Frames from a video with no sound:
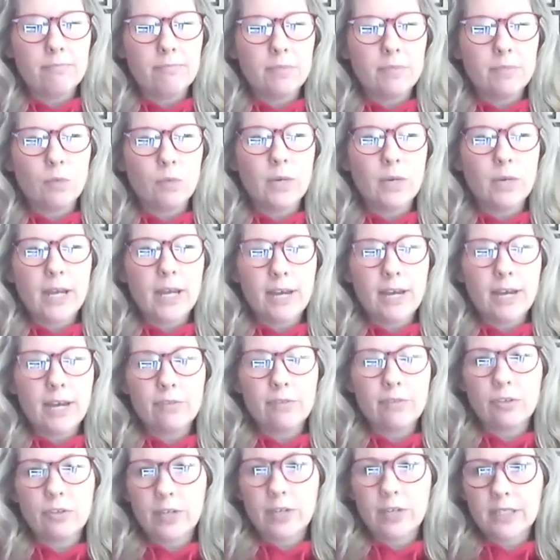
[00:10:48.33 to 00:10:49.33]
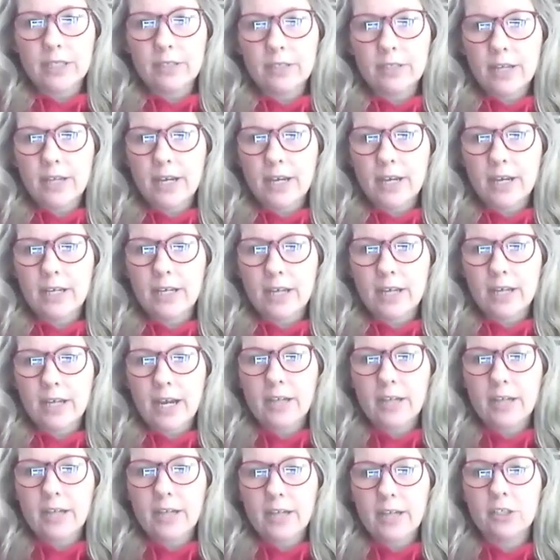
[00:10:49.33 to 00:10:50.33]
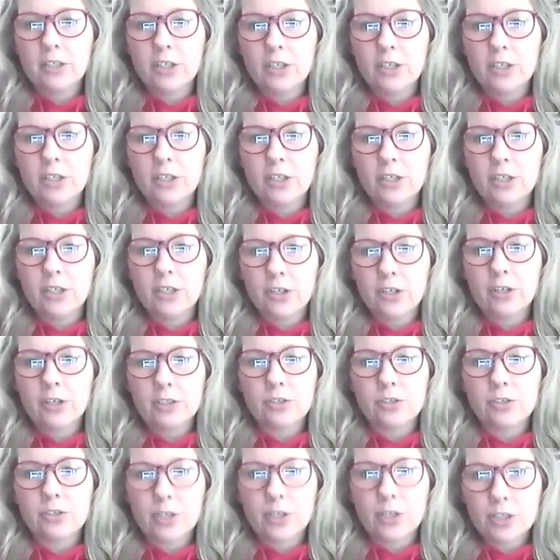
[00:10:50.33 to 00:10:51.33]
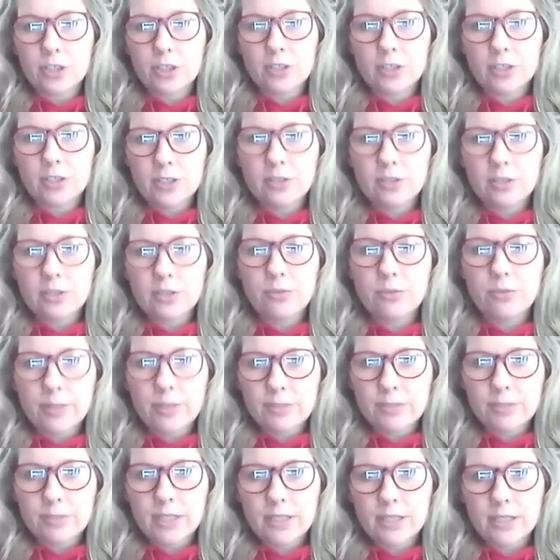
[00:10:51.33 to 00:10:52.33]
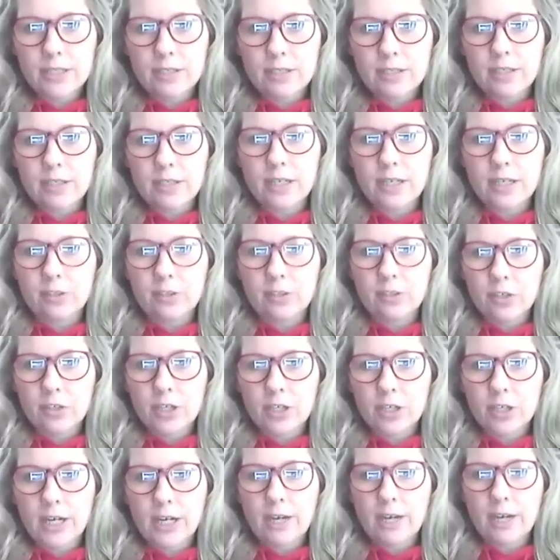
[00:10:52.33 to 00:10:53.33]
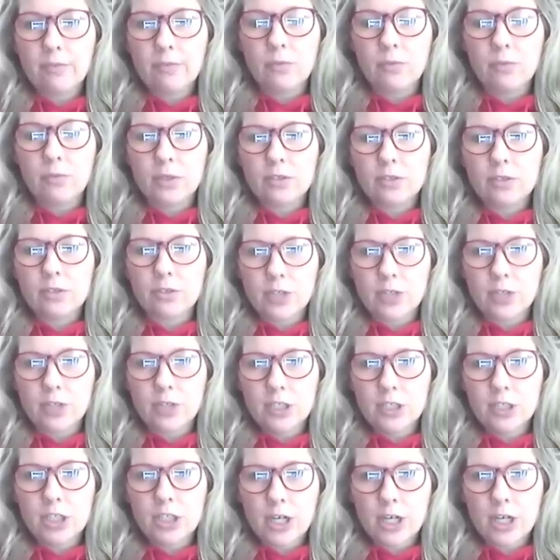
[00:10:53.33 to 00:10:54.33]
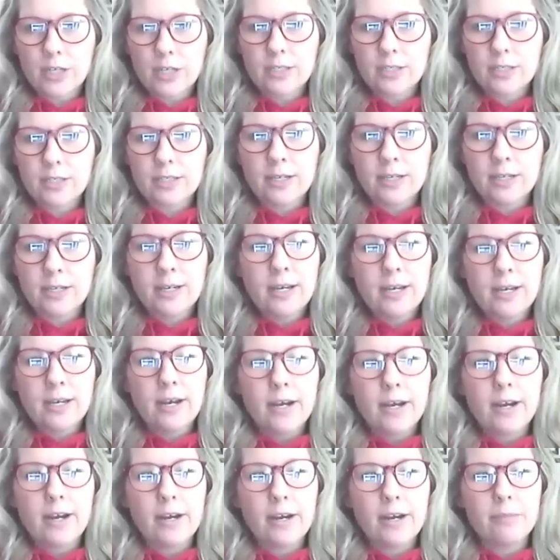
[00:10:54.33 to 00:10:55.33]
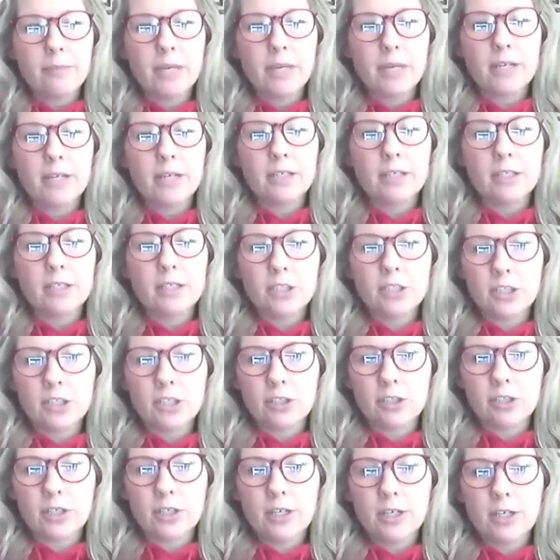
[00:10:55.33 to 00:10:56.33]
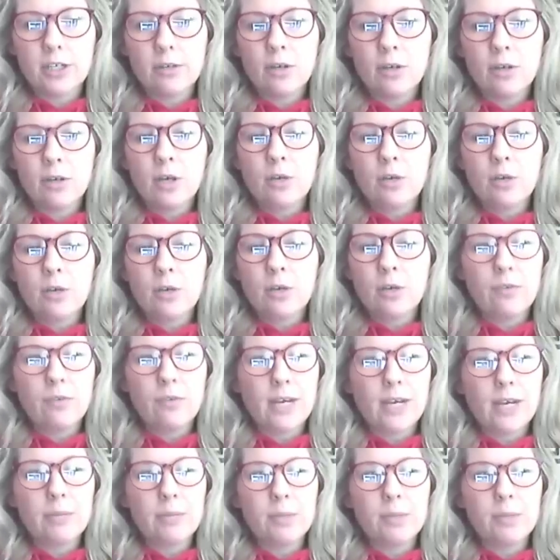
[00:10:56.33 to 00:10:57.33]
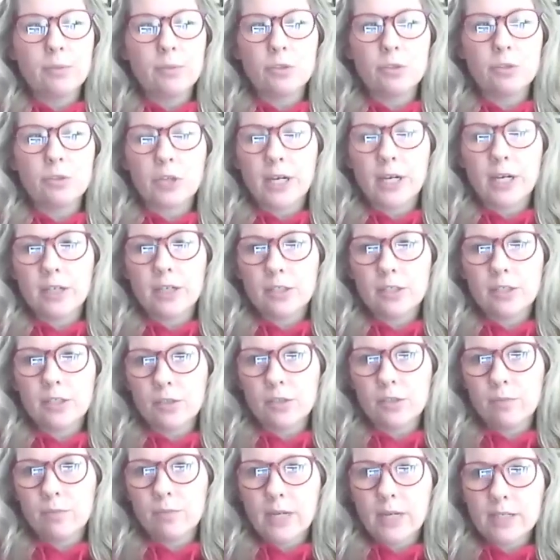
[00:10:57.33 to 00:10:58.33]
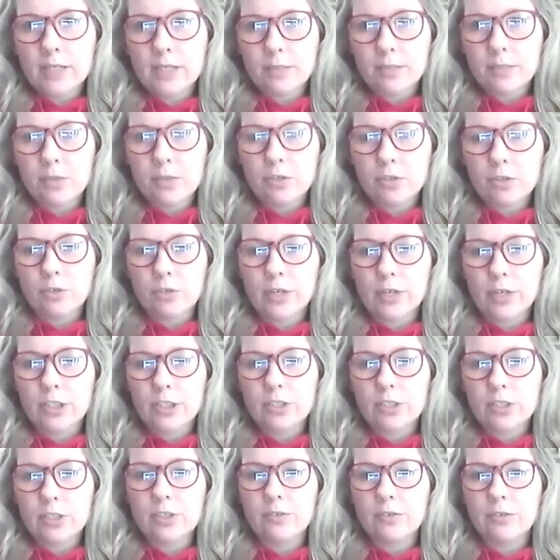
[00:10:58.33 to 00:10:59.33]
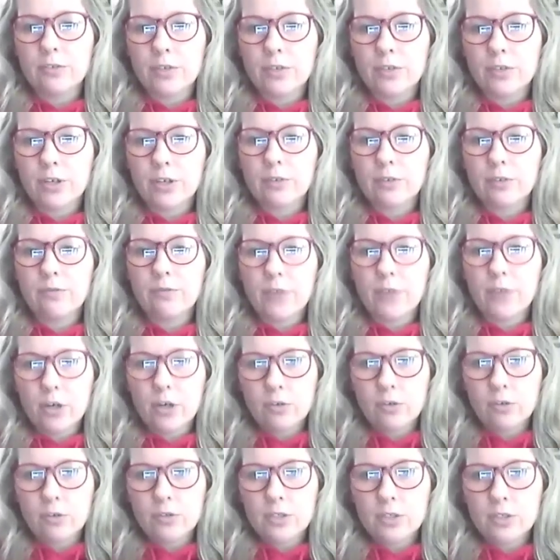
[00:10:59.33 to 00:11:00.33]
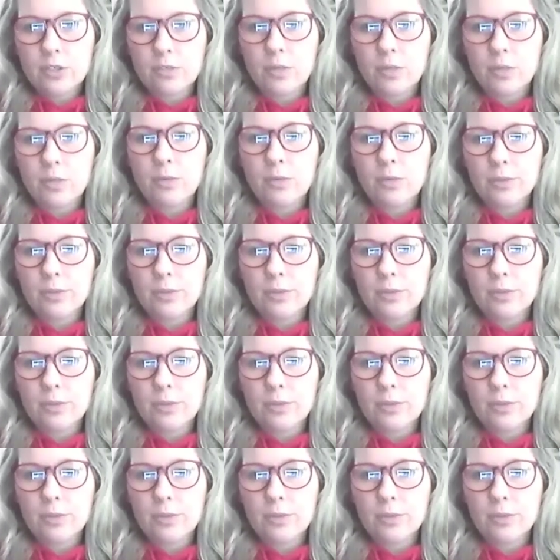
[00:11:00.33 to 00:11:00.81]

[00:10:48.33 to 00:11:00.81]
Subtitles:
we have corrected that and added cure instructions to the website that they can look at with screenshots. And additionally, we've had people trying to make some of those corrections over their phones, mobile